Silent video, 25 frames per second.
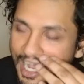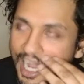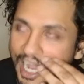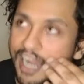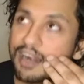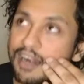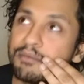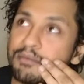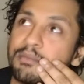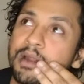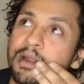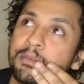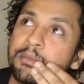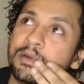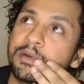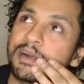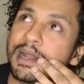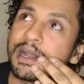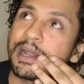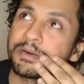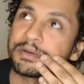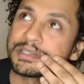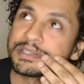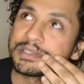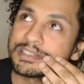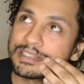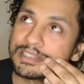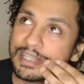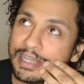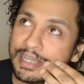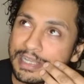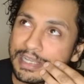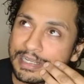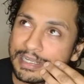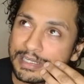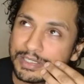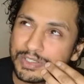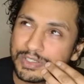remember I was
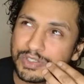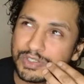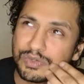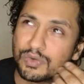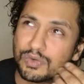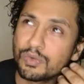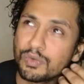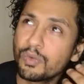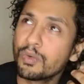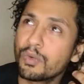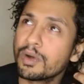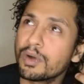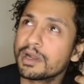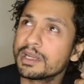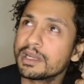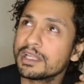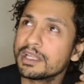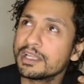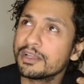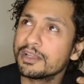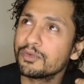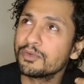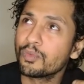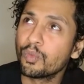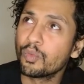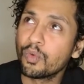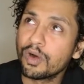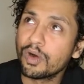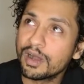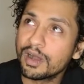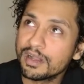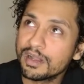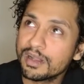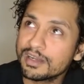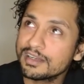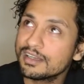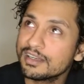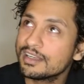like
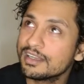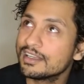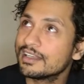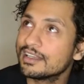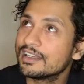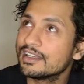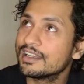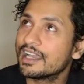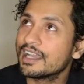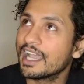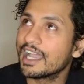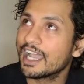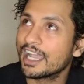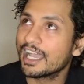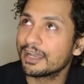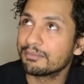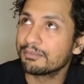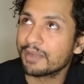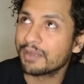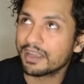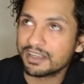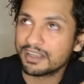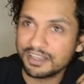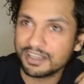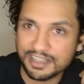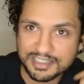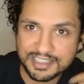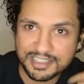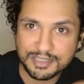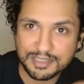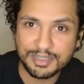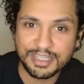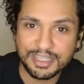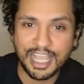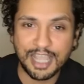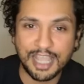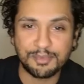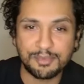21 and my cousin
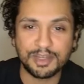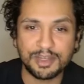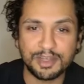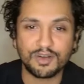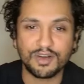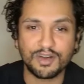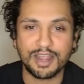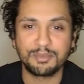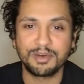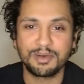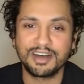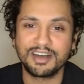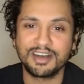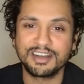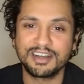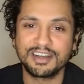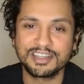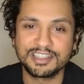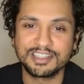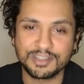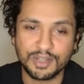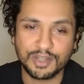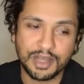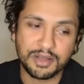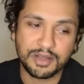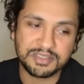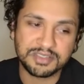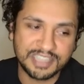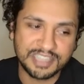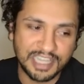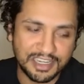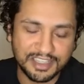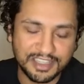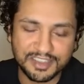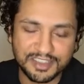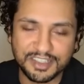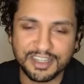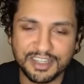became a grandma. So I was
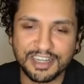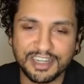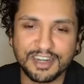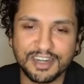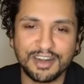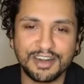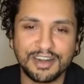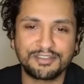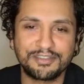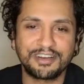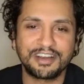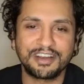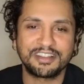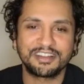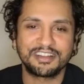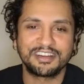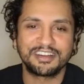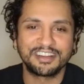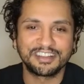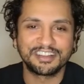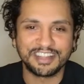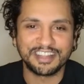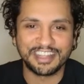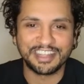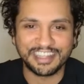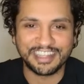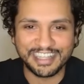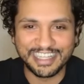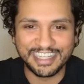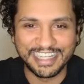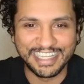technically a grandfather. Like